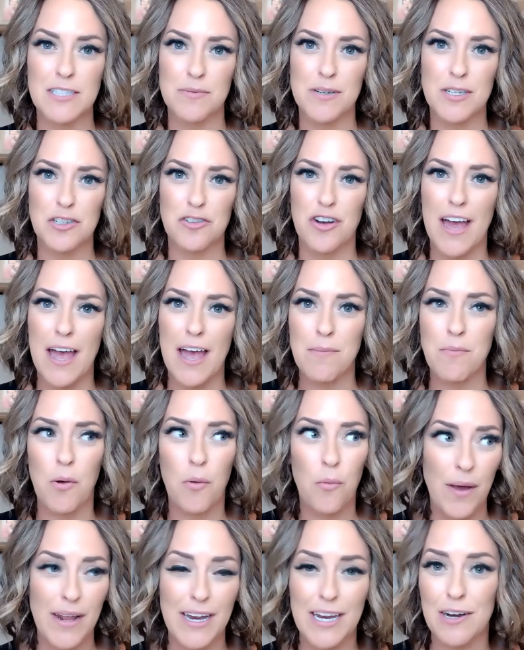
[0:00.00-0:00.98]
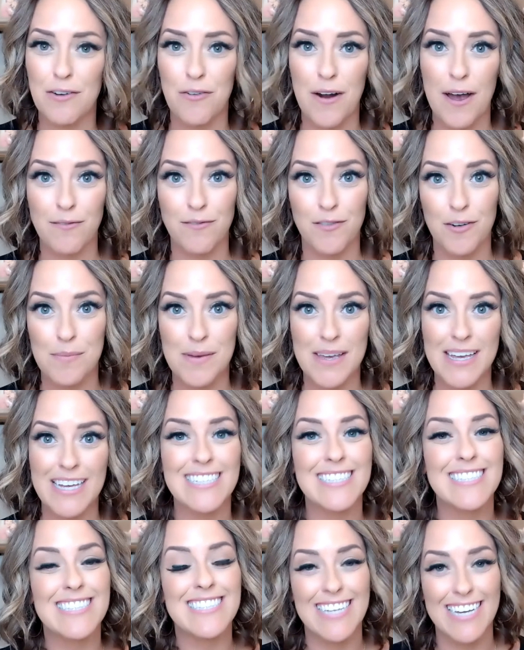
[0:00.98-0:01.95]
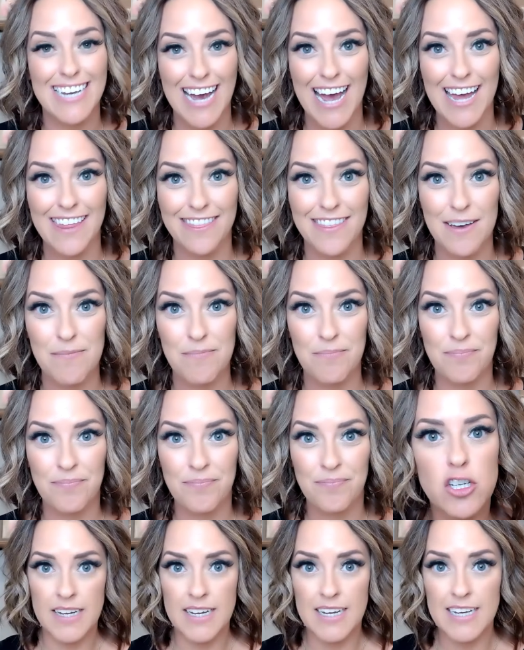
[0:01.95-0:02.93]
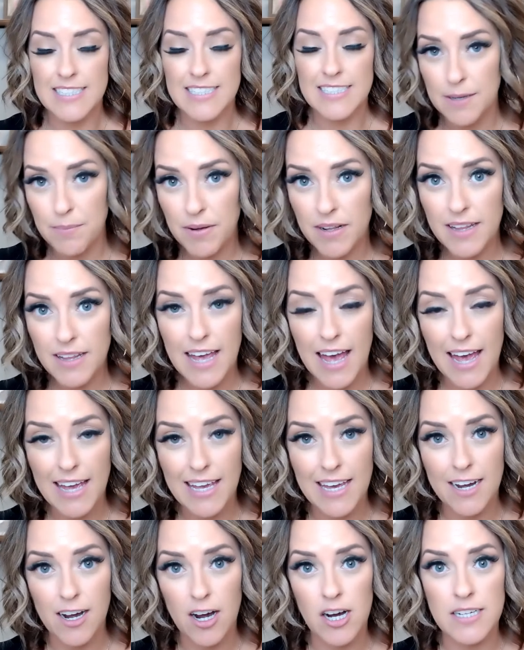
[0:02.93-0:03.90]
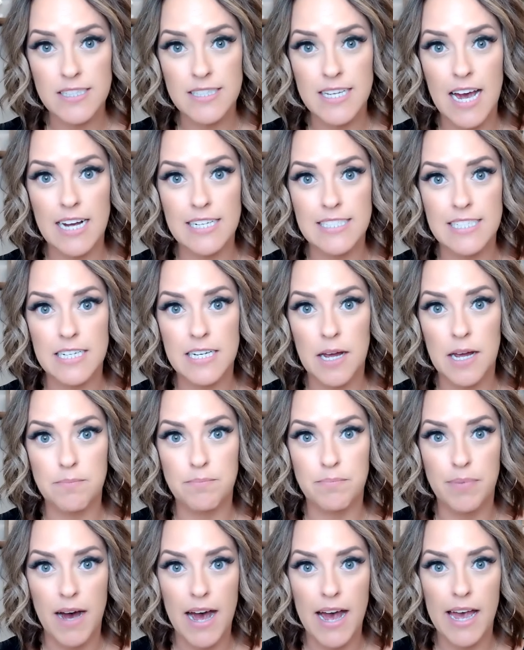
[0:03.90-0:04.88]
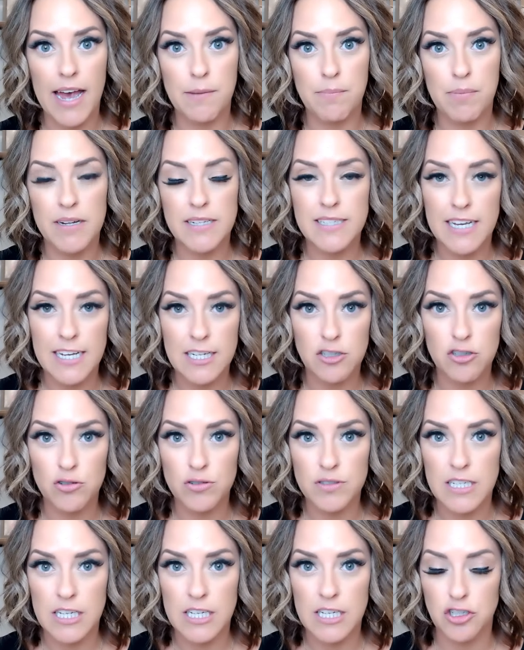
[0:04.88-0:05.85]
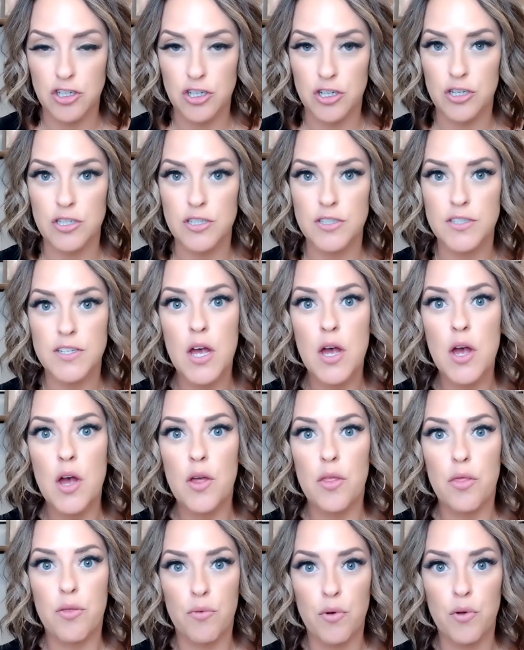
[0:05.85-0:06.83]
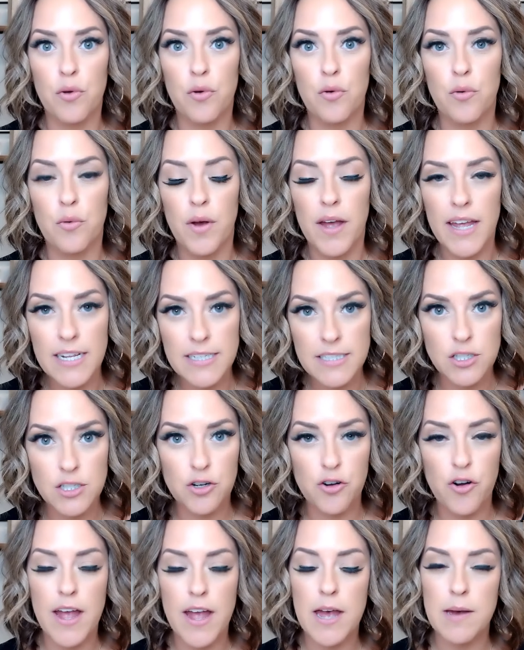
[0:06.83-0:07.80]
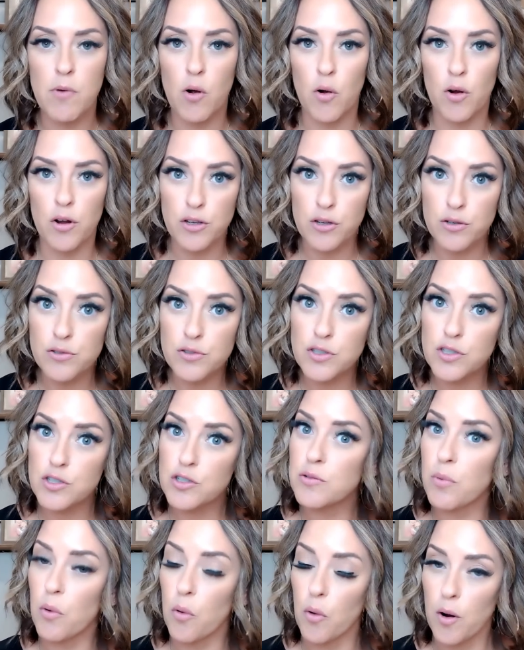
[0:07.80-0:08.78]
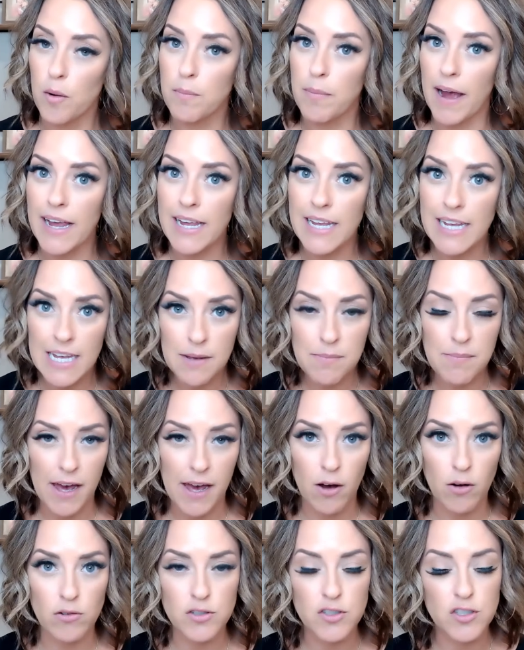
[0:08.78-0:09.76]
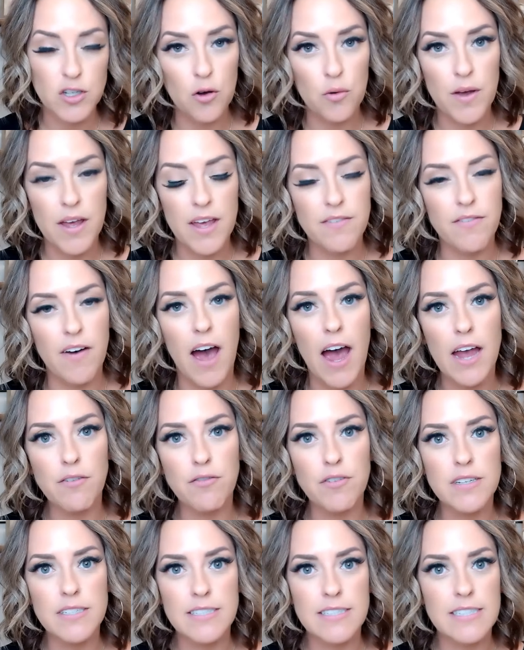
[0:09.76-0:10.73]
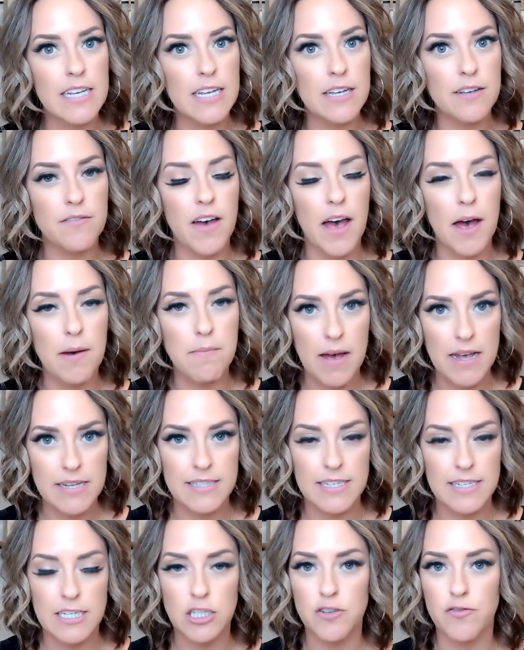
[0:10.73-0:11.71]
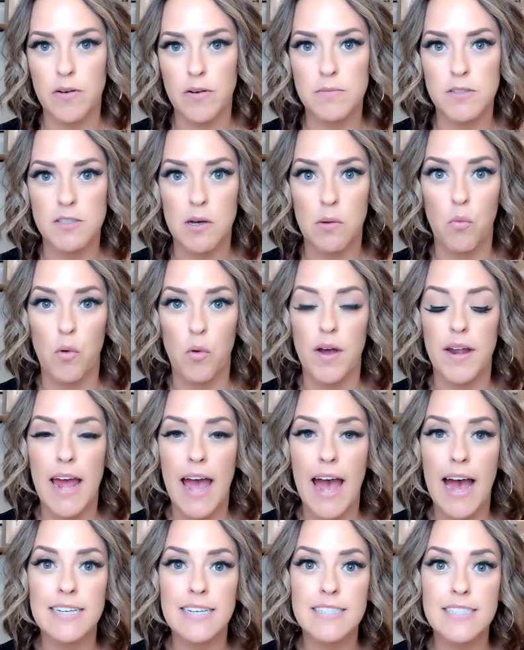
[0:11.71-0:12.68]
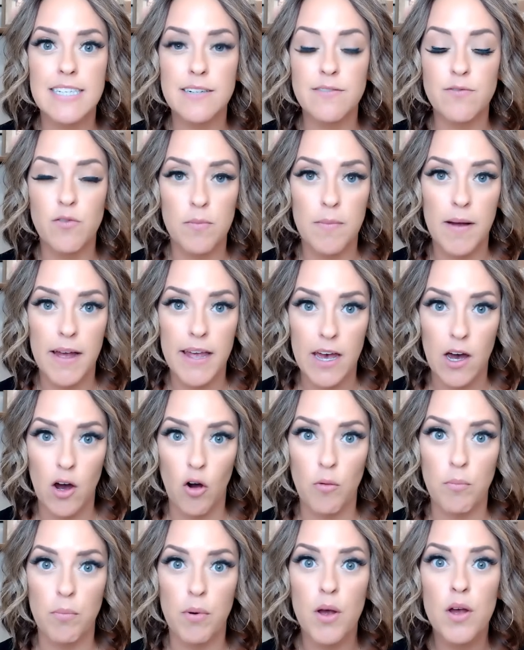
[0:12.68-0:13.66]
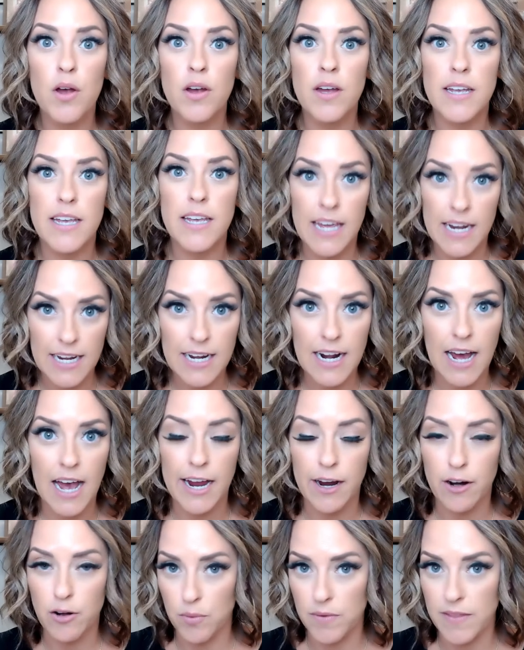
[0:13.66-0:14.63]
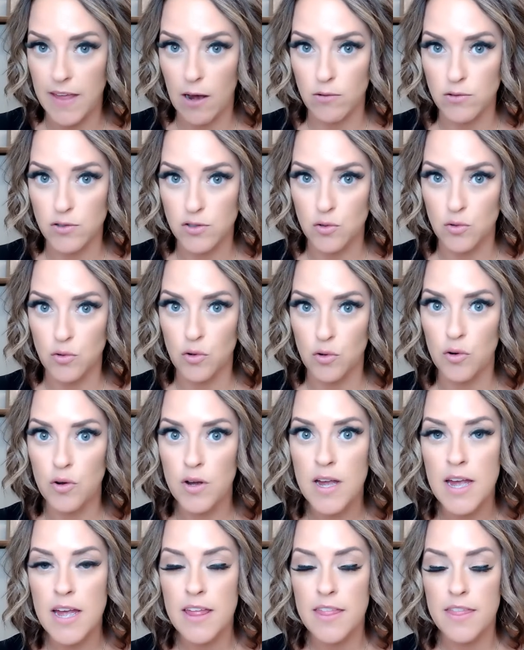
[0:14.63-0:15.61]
so much time waiting around for me to guide them. Typically, I get contacted by potential teachers through Instagram or YouTube or by email. So if I receive a message from someone asking for my help getting hired with Outschool,